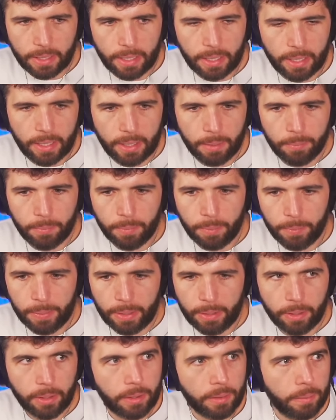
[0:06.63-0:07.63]
Let me
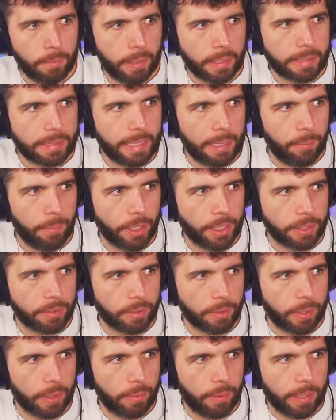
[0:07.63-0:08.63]
get a look on my Steam wishes
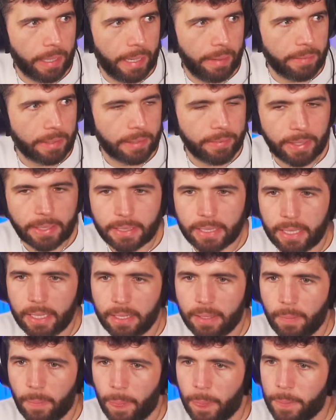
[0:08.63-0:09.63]
real quick. What games come out today?